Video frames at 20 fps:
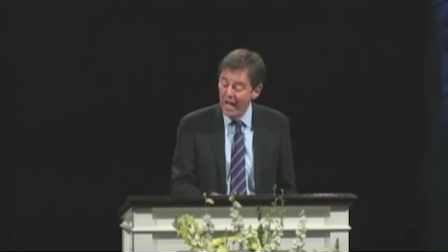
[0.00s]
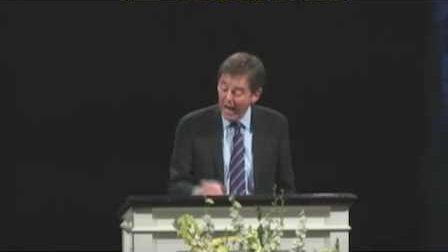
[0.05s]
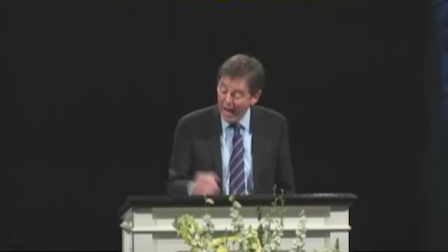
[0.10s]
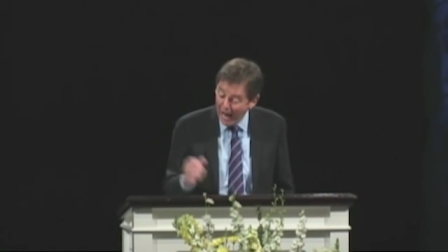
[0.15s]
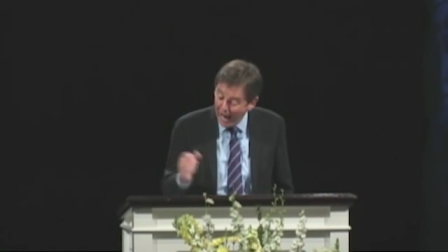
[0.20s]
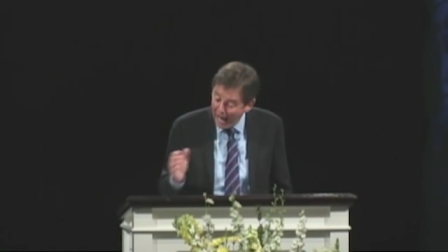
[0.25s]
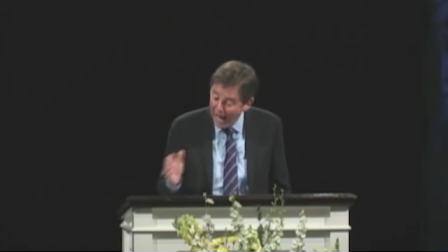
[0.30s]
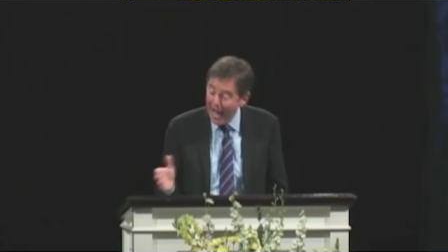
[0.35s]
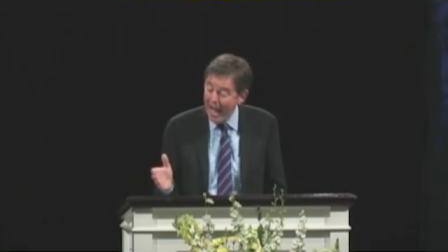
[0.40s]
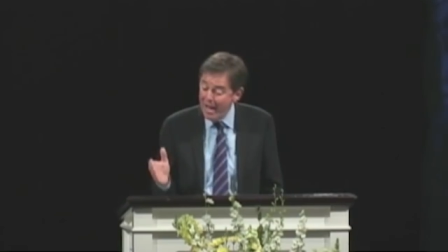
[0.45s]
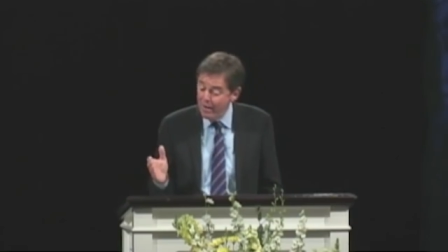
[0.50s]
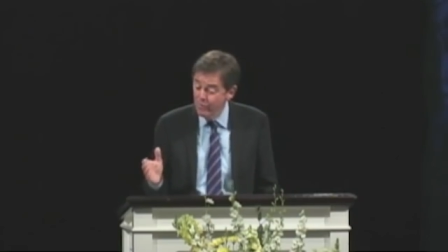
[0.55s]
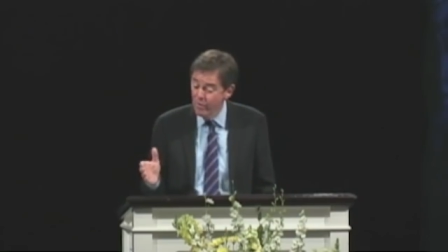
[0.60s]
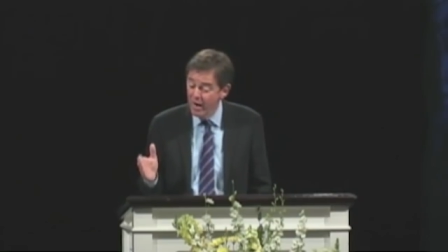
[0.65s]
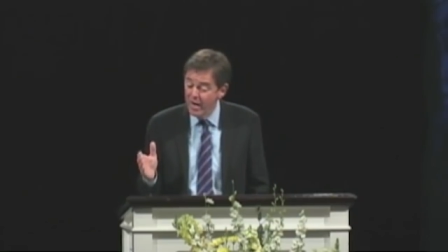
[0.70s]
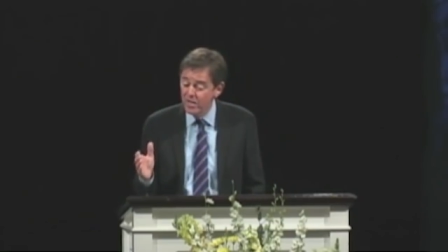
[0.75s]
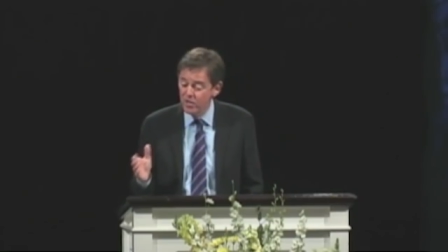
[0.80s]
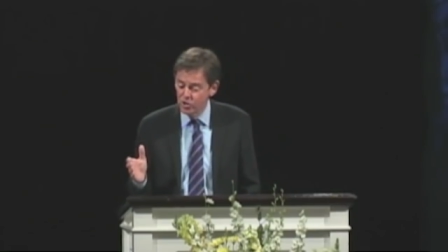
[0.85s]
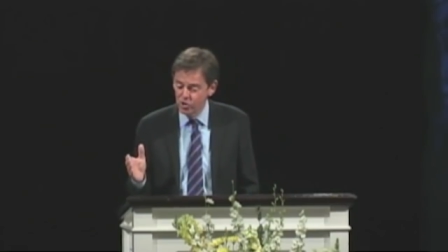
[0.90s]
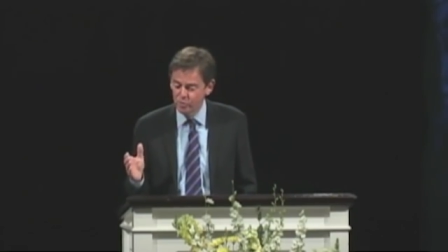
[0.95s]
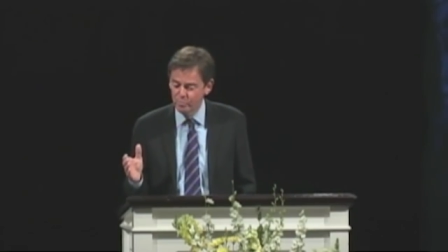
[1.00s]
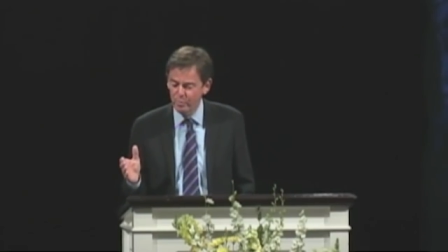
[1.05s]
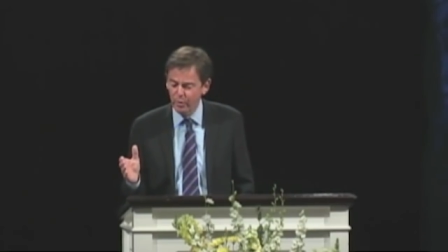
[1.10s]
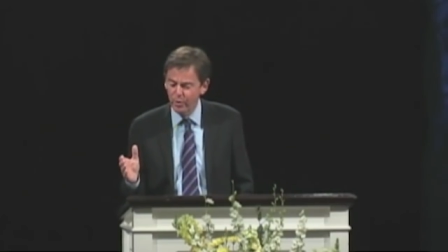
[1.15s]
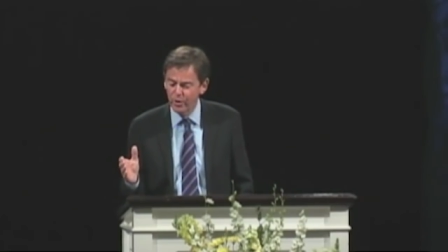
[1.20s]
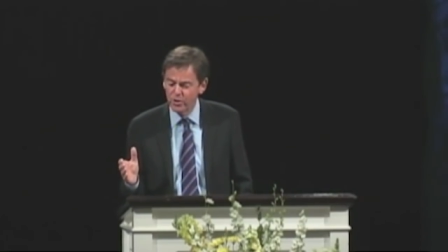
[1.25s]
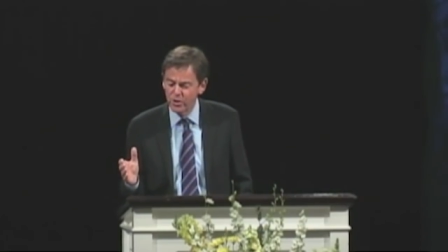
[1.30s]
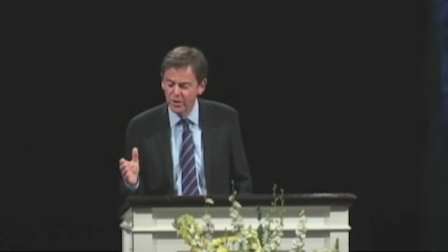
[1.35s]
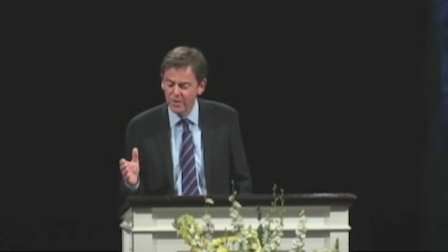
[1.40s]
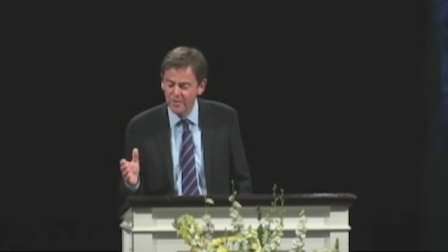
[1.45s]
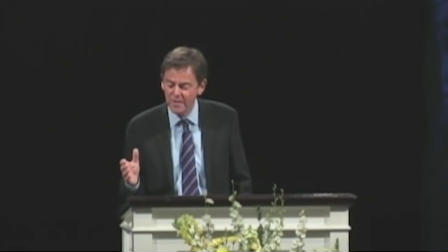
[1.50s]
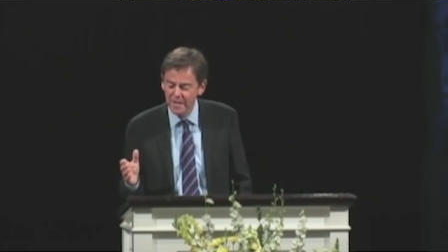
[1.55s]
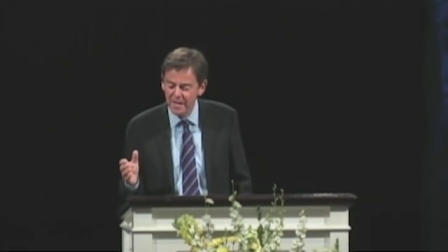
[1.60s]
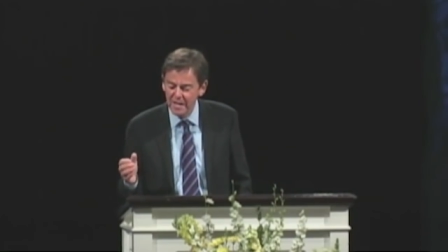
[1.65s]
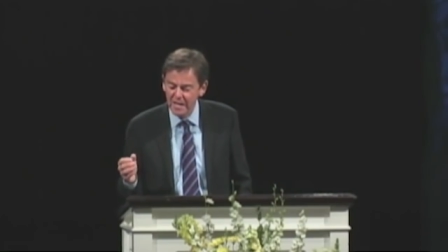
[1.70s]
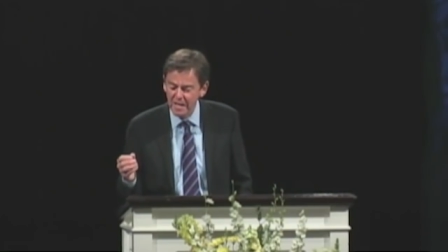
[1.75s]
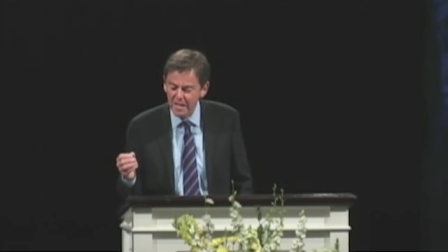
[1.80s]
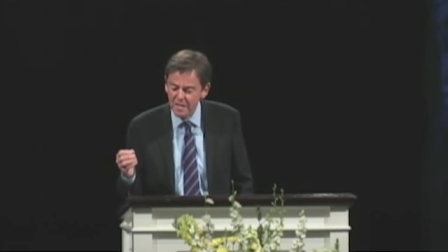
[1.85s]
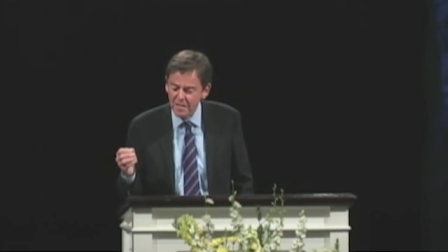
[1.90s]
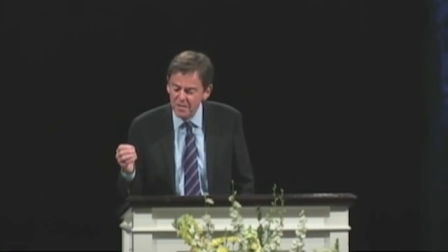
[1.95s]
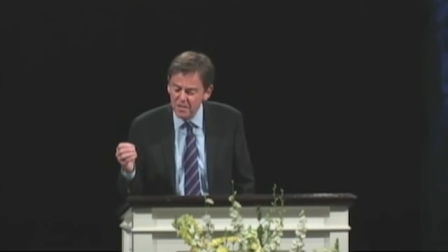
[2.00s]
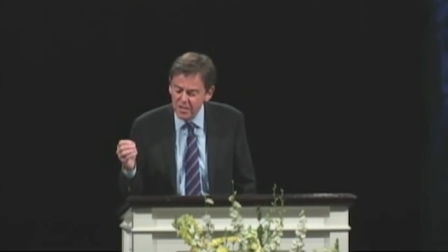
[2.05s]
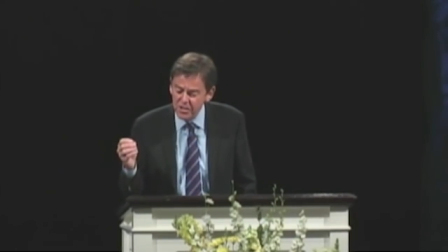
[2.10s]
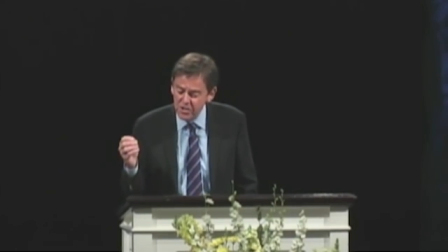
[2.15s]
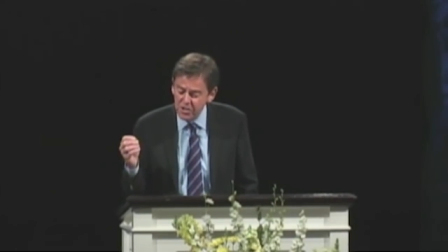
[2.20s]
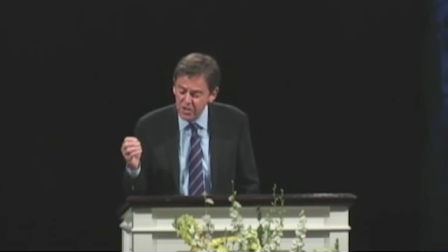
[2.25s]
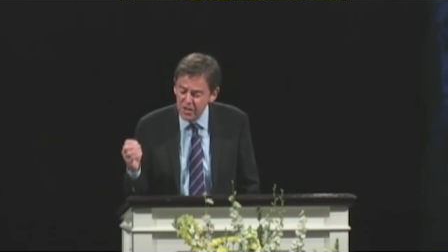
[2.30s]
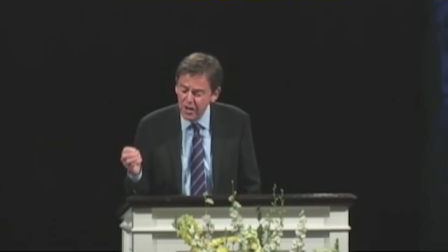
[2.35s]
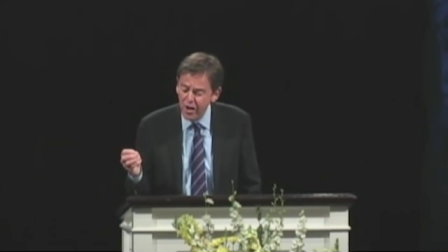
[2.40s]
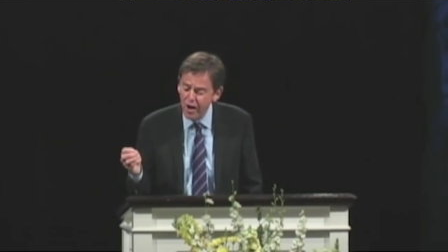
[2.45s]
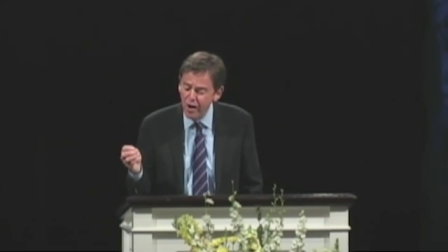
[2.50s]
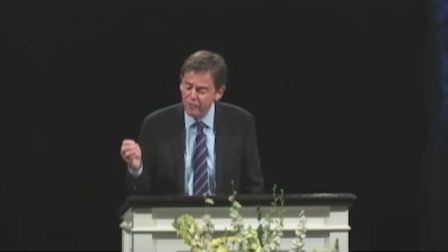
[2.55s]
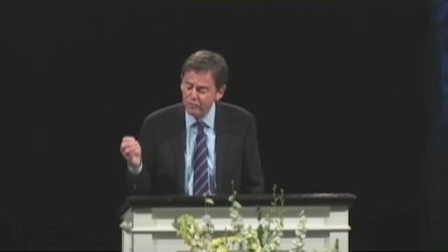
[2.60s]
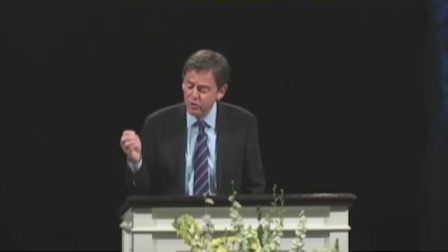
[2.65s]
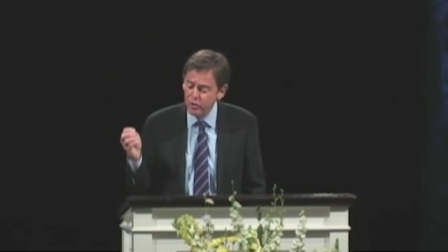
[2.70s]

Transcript: I, writes Spurgeon, deserve